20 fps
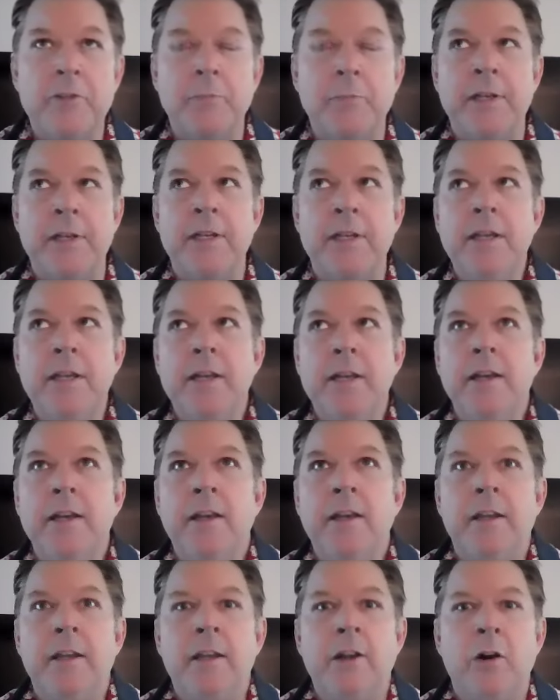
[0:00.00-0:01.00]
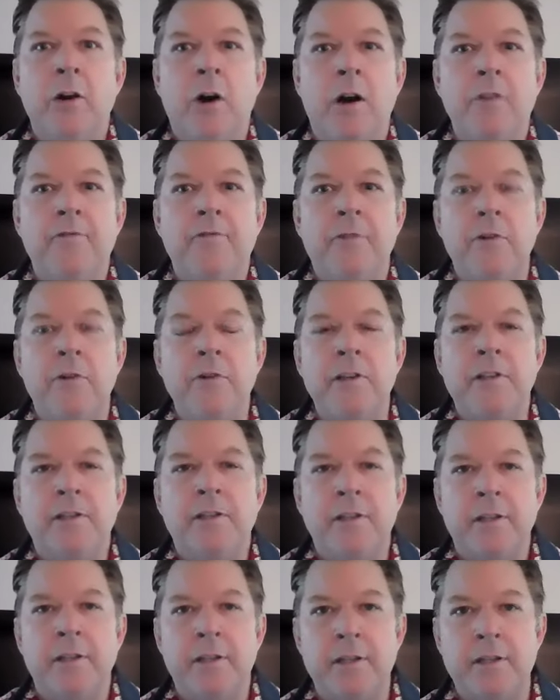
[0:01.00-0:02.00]
But, you know, our
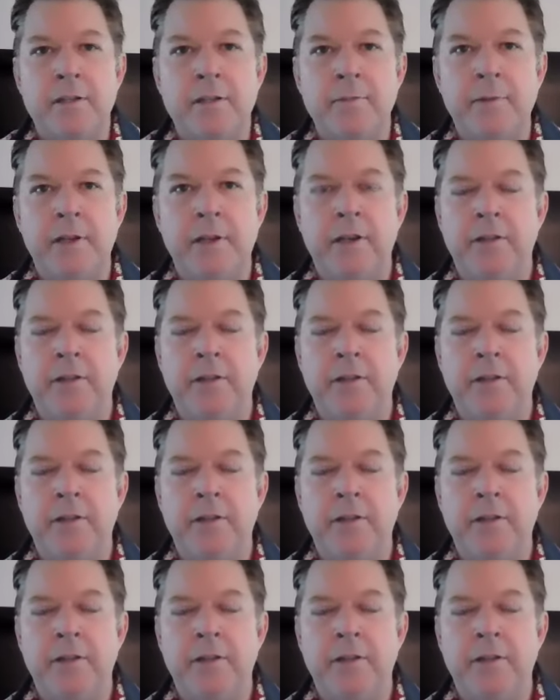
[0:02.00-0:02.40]
focus is